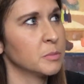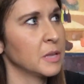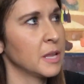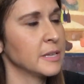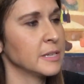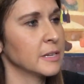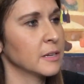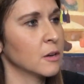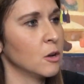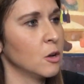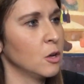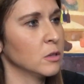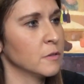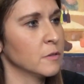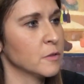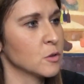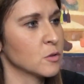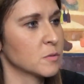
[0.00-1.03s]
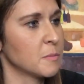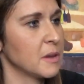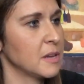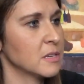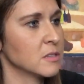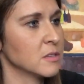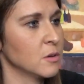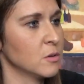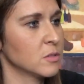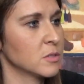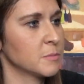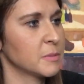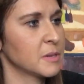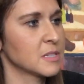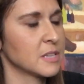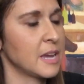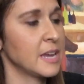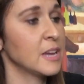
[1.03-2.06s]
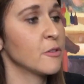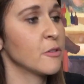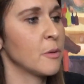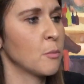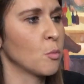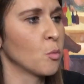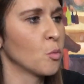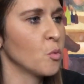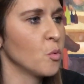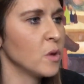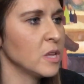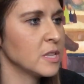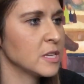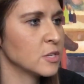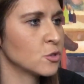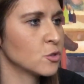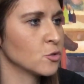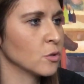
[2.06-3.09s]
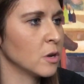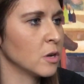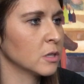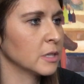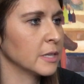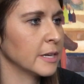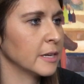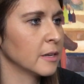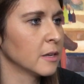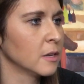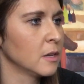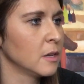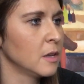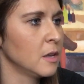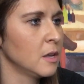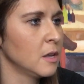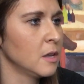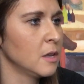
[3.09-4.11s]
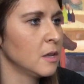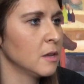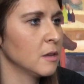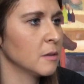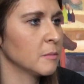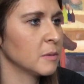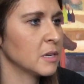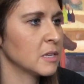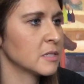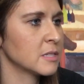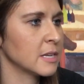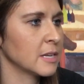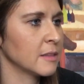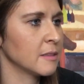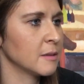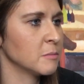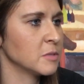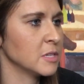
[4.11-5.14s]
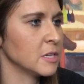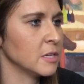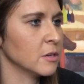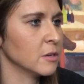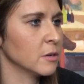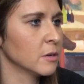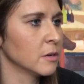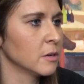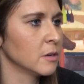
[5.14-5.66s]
playing all of those bass notes because I hear them really strongly. I'm going to sing them to you.